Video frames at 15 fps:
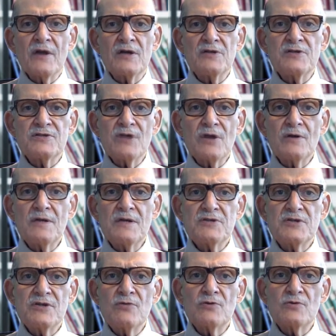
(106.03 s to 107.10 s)
The concern
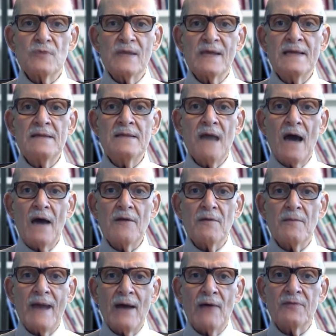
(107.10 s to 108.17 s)
is usually not
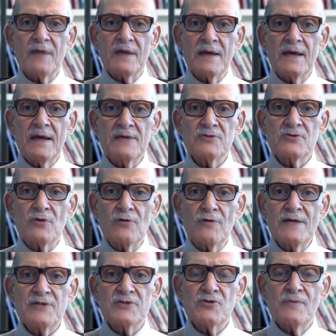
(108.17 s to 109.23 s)
about the kits
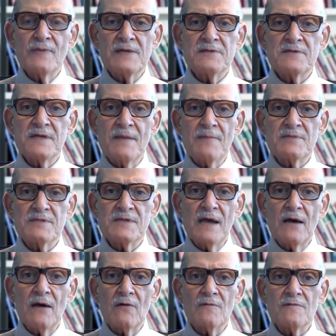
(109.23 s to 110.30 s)
or instruments
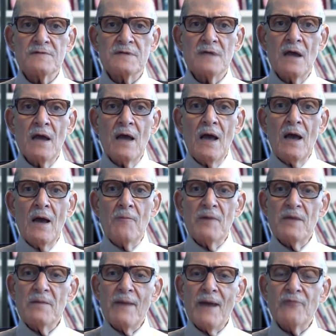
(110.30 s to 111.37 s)
themselves,
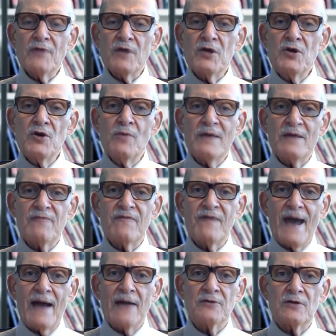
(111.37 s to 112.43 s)
but about the human
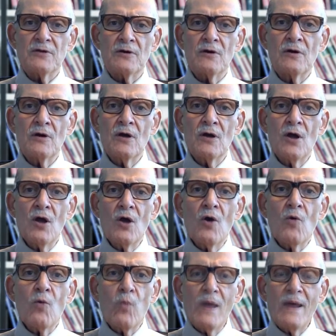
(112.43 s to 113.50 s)
factor.
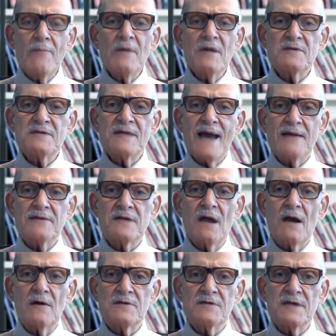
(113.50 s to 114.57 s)
We must ask
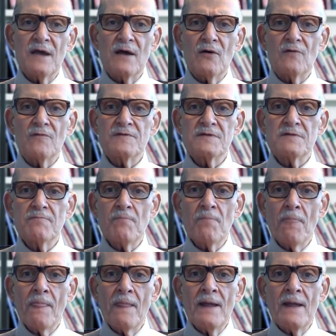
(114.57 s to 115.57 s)
ourselves,